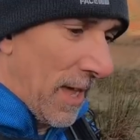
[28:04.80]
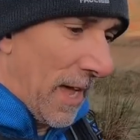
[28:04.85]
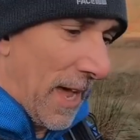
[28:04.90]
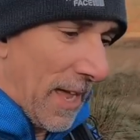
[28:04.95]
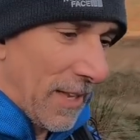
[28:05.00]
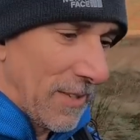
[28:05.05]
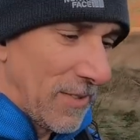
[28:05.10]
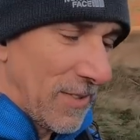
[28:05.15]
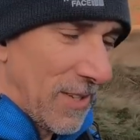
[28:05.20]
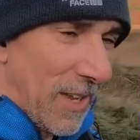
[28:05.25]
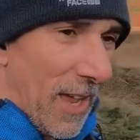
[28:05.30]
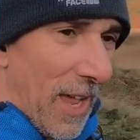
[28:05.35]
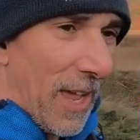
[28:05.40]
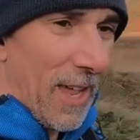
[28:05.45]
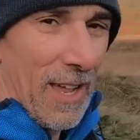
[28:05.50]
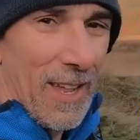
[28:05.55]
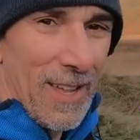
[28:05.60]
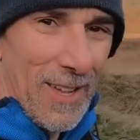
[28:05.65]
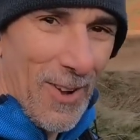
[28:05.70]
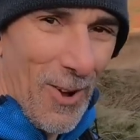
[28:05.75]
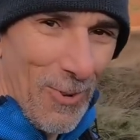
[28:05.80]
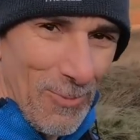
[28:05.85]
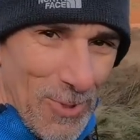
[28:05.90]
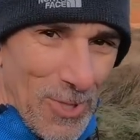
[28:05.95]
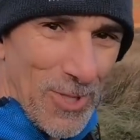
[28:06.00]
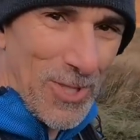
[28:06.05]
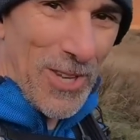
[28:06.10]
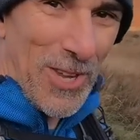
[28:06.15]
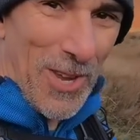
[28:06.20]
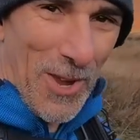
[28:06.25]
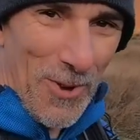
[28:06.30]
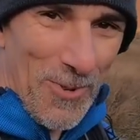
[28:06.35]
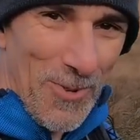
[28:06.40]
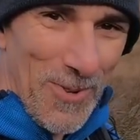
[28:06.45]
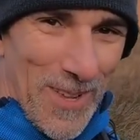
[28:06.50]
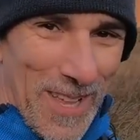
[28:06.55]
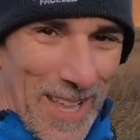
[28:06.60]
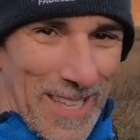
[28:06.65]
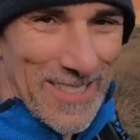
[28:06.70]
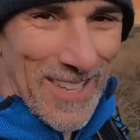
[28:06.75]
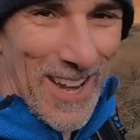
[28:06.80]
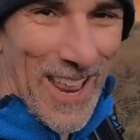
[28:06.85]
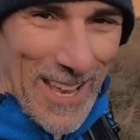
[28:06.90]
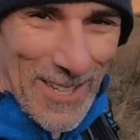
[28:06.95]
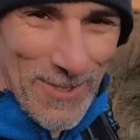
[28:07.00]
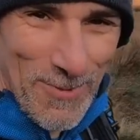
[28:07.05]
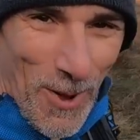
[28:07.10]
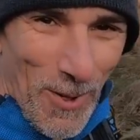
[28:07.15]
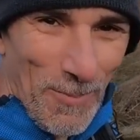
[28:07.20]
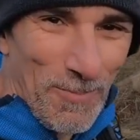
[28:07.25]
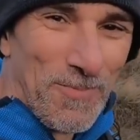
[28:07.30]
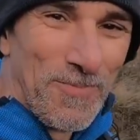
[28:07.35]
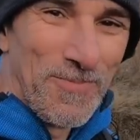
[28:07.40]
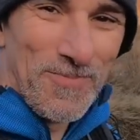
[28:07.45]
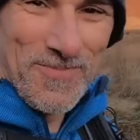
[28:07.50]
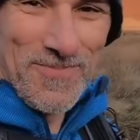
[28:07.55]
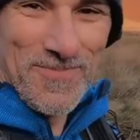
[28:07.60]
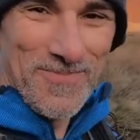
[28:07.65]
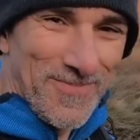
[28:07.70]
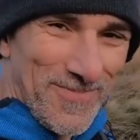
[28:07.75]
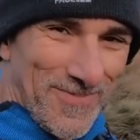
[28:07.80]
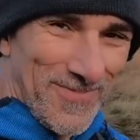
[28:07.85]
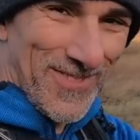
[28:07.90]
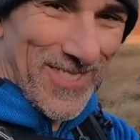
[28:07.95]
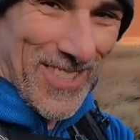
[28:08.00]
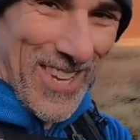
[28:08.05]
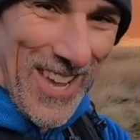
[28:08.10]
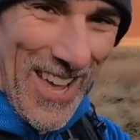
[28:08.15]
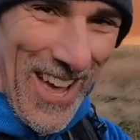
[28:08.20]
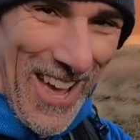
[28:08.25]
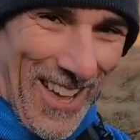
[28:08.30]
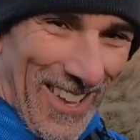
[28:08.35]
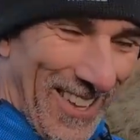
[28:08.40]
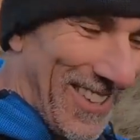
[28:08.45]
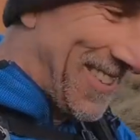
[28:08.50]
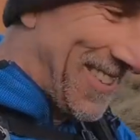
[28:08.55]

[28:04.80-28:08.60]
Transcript: And hope to see you in the next one. See ya.